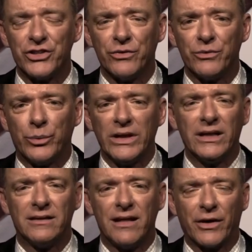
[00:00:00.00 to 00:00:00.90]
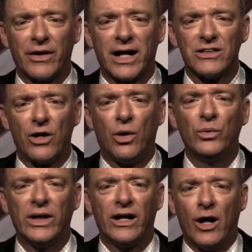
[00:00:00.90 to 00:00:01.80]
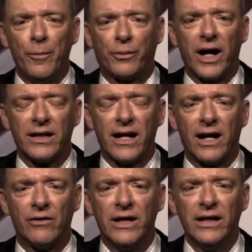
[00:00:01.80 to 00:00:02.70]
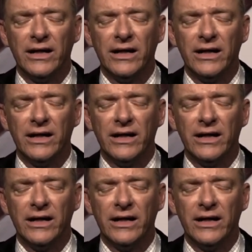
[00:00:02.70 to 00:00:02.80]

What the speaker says: So really, the Democrats' only hope right now